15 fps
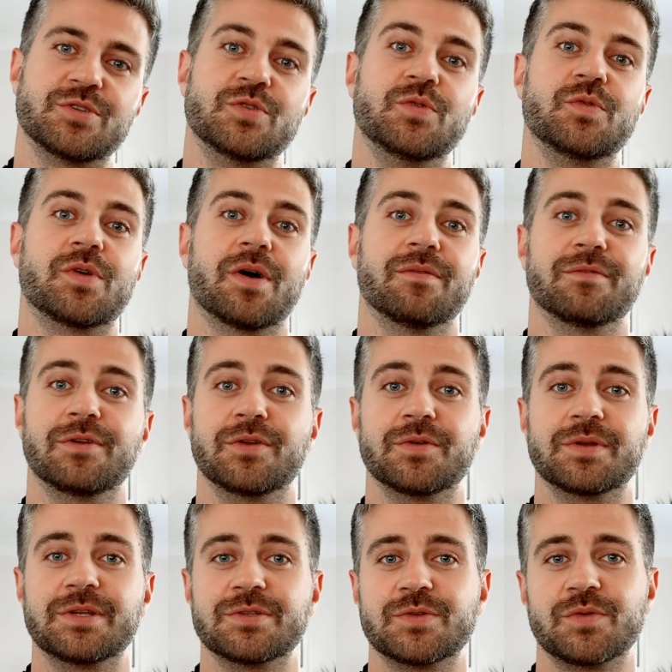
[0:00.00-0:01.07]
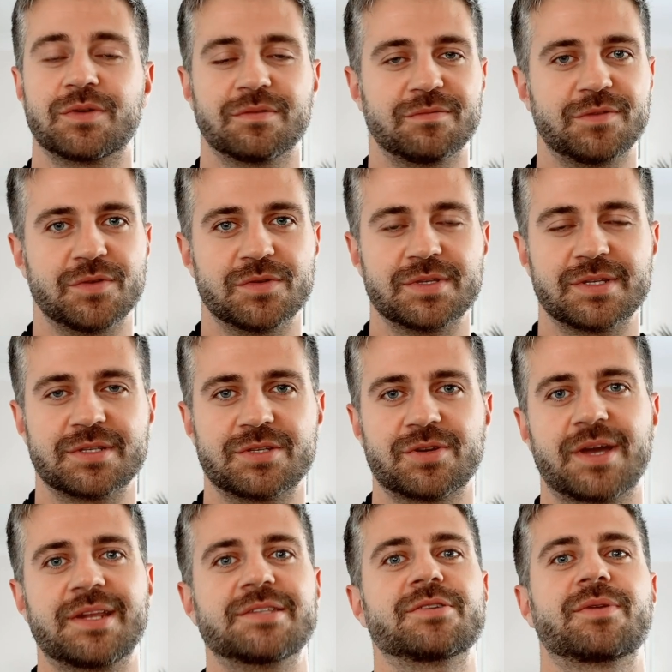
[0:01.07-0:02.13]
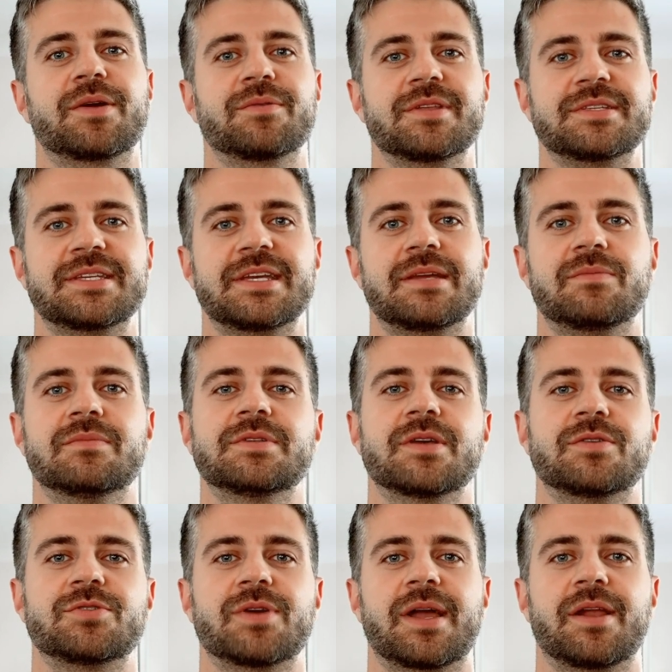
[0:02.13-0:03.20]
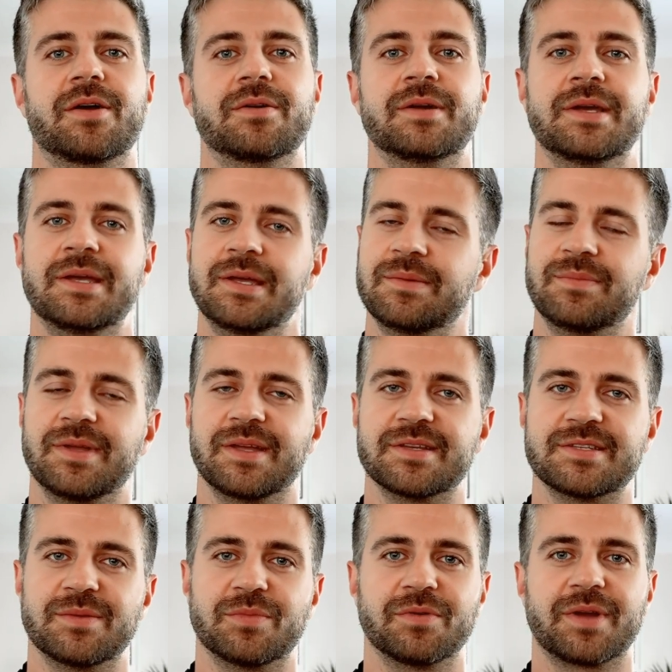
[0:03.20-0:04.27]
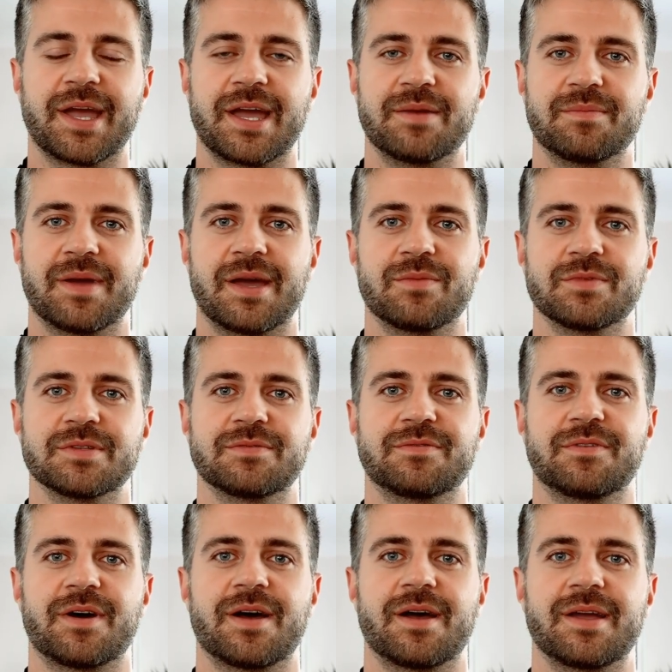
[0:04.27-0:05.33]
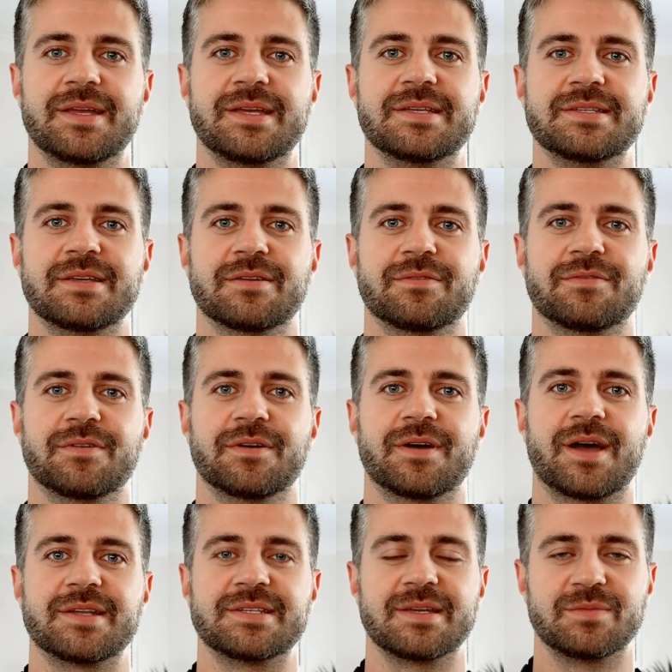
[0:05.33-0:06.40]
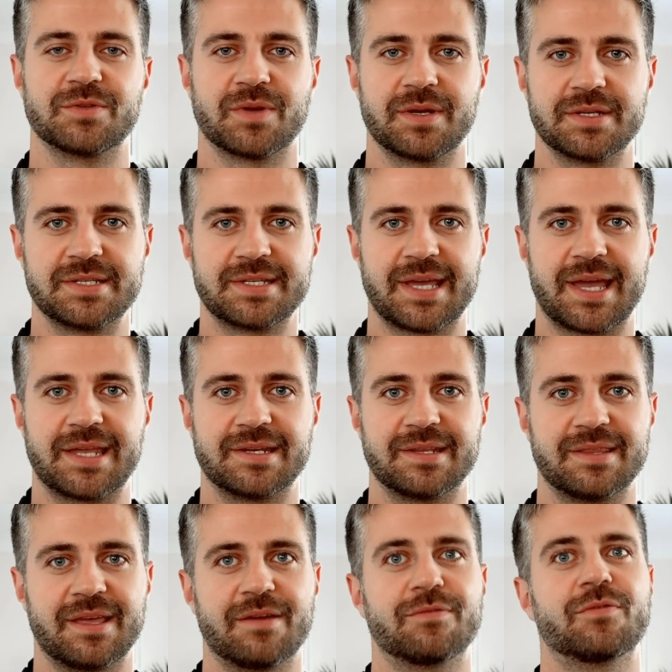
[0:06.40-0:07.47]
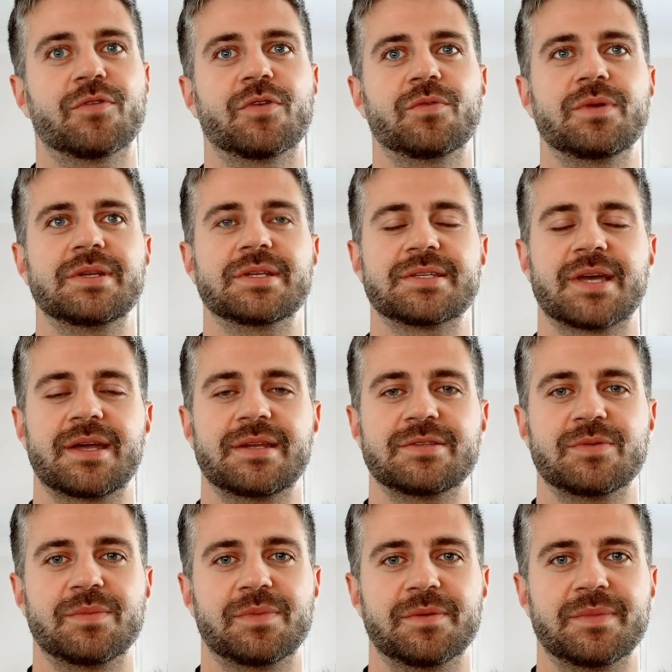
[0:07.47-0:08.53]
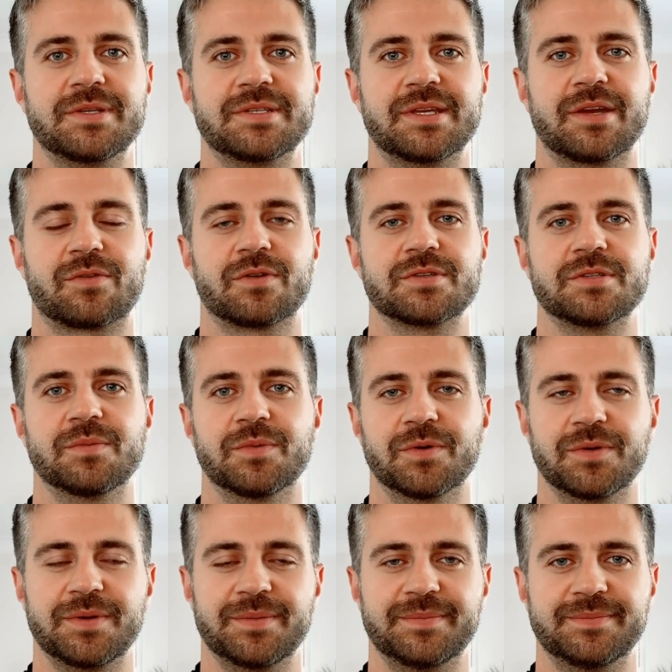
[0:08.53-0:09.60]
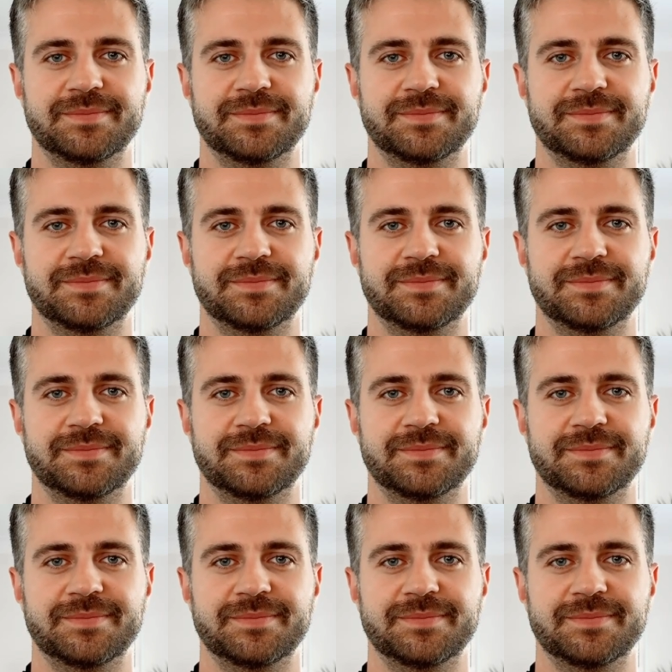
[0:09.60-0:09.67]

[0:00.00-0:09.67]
too convoluted and too confusing to try and integrate with the team. So Trello, being a simple Kanban, was far easier for our team to understand, and therefore we decided to implement it across the board.